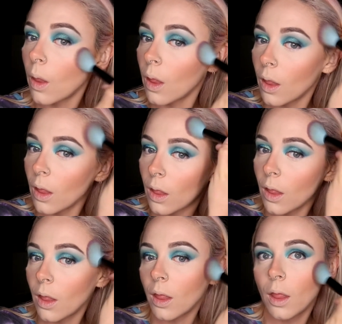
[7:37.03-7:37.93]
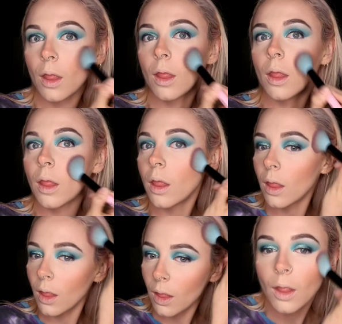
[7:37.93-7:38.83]
a little bit onto my
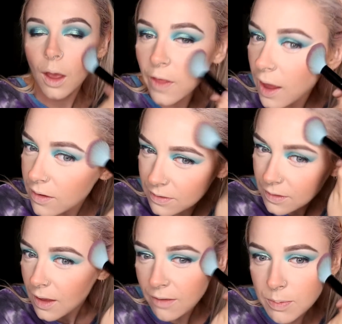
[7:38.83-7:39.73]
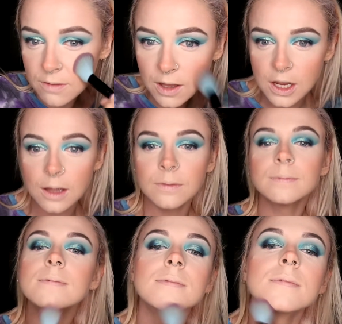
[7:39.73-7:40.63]
chin as well.